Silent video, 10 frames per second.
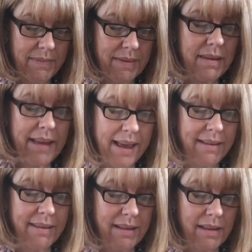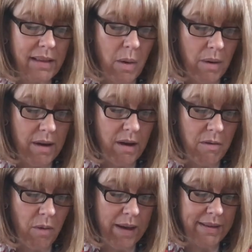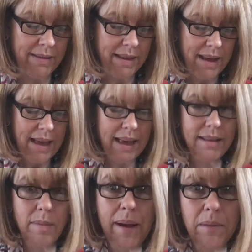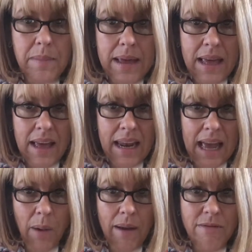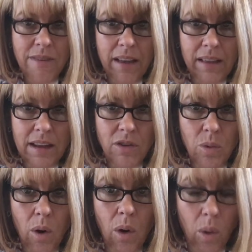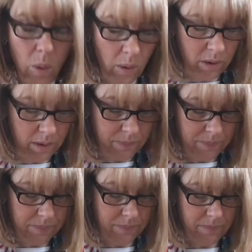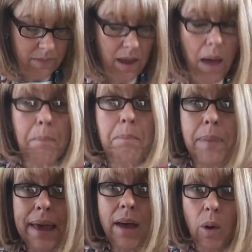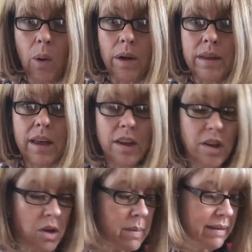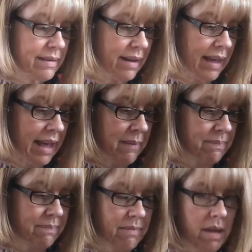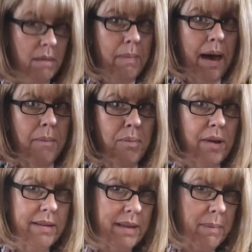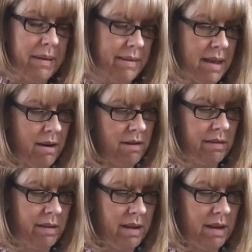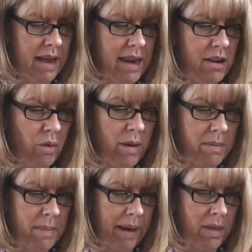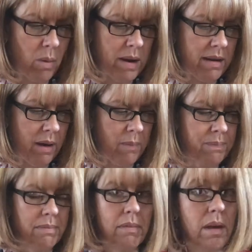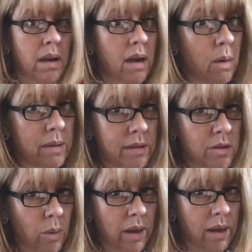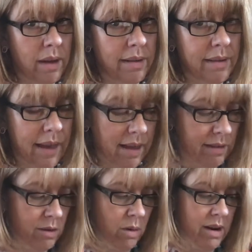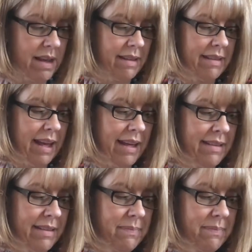says, lowering her voice. It's about me and how I fell into a hole. A big hole. Humans dug it. Bob pricks up his ears, and he joins me by the window. I always enjoy a good digging story, he says.